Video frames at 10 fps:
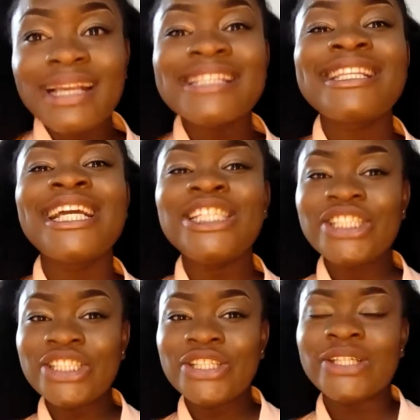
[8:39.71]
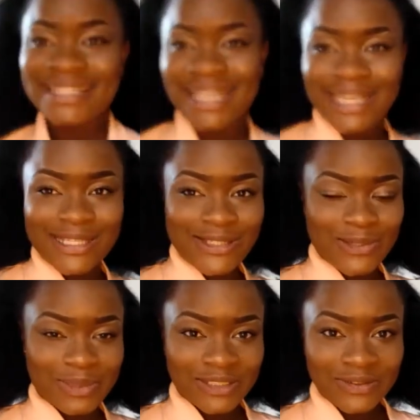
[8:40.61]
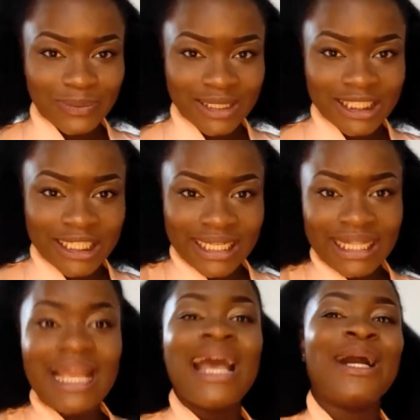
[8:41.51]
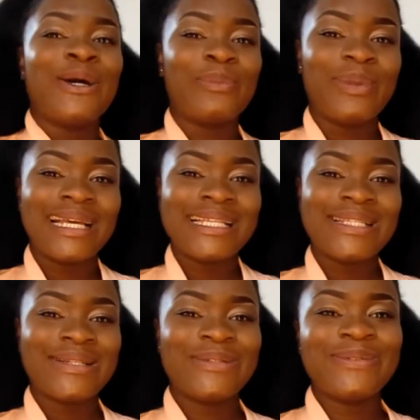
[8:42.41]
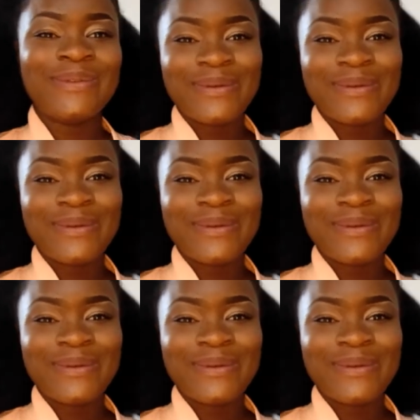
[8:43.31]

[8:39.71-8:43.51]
stay tuned. Thank you so much for watching. God bless you.